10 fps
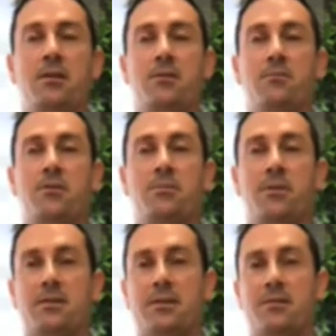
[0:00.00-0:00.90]
which
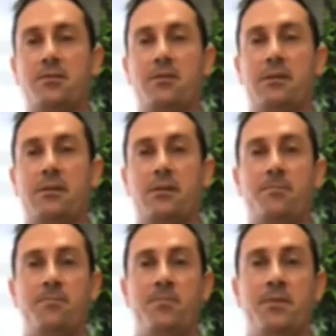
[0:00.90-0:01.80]
means that during the
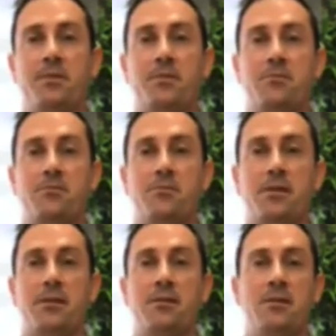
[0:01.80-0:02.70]
surgery,